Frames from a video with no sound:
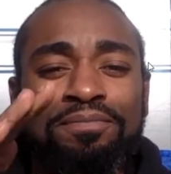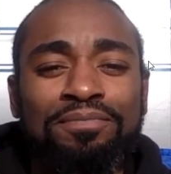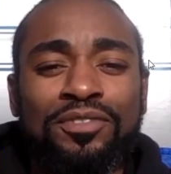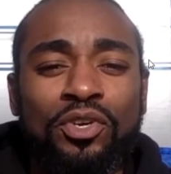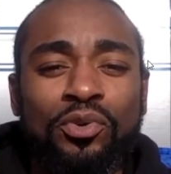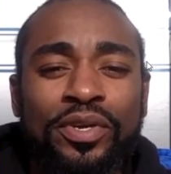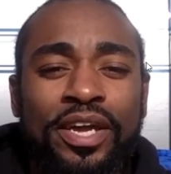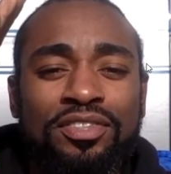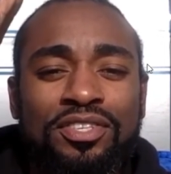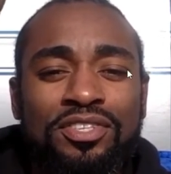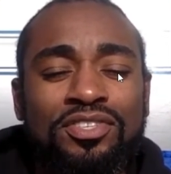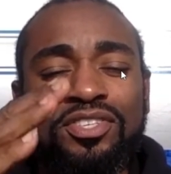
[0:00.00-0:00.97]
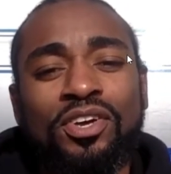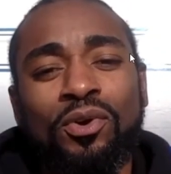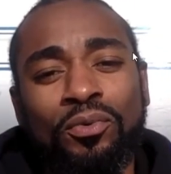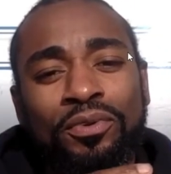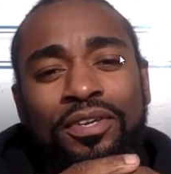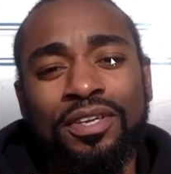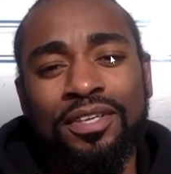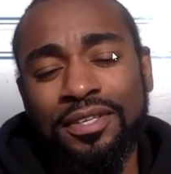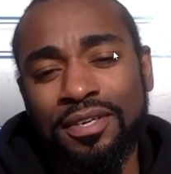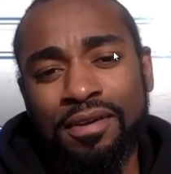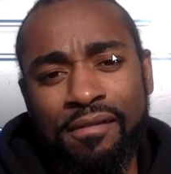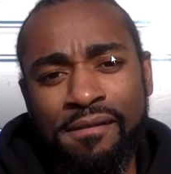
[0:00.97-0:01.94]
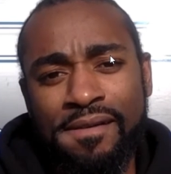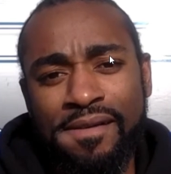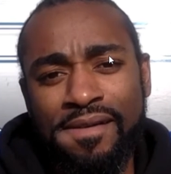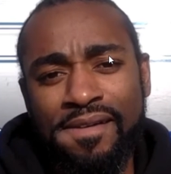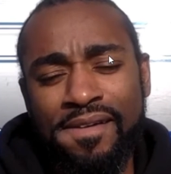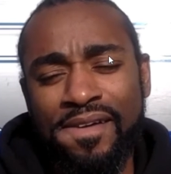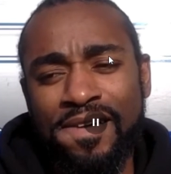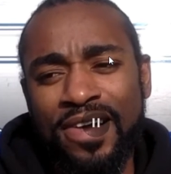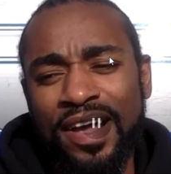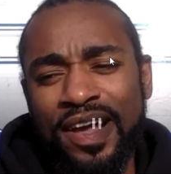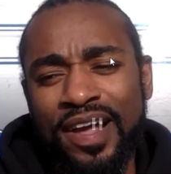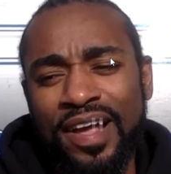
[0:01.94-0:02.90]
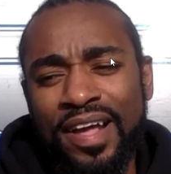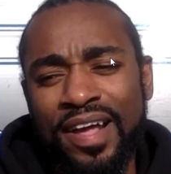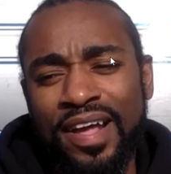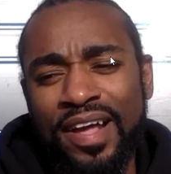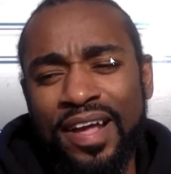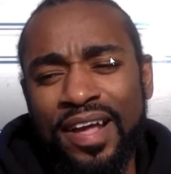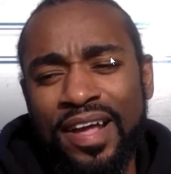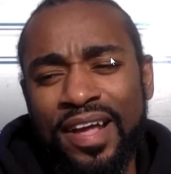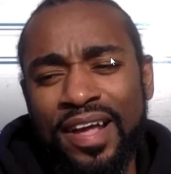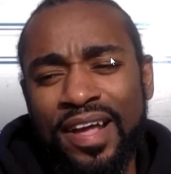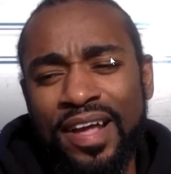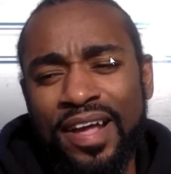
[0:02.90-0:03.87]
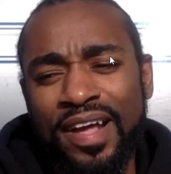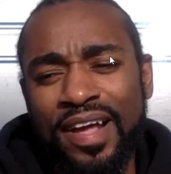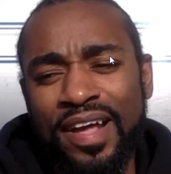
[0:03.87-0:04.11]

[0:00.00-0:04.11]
to create this tilt? It's not what it's resting upon.